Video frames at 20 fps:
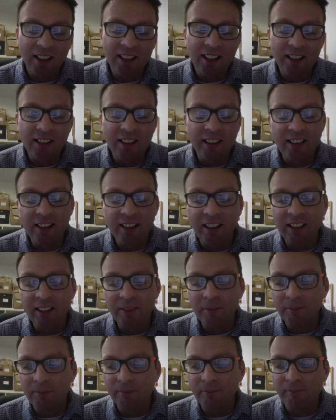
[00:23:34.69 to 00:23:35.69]
You know, it's, it's like
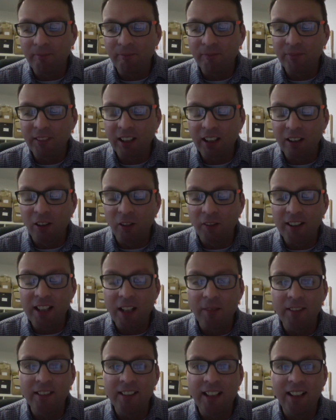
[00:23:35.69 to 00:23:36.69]
all the
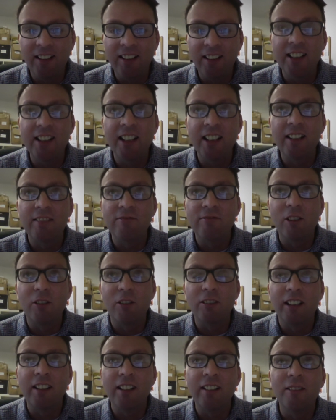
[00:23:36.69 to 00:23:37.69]
seven deadly sins
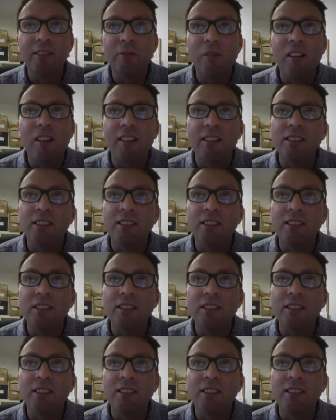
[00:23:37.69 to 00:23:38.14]
rolled into one.